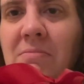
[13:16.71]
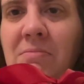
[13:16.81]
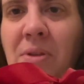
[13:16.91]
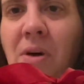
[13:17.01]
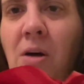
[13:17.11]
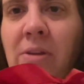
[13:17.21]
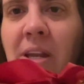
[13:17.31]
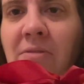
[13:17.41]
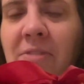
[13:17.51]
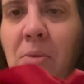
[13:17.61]
put the hole in
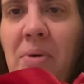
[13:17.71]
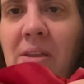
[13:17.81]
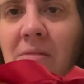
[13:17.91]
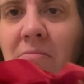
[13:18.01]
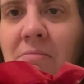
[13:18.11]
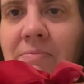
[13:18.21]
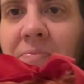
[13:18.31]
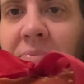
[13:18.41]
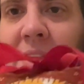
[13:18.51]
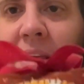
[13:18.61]
it, flip it, and
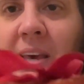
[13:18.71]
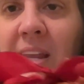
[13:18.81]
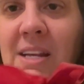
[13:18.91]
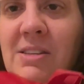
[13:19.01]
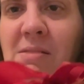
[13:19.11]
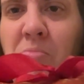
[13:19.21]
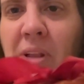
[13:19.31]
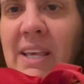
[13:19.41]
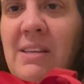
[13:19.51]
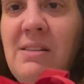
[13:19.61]
I just
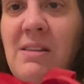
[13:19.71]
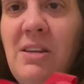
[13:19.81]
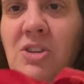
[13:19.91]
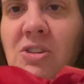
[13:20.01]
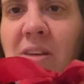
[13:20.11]
blanket stitched.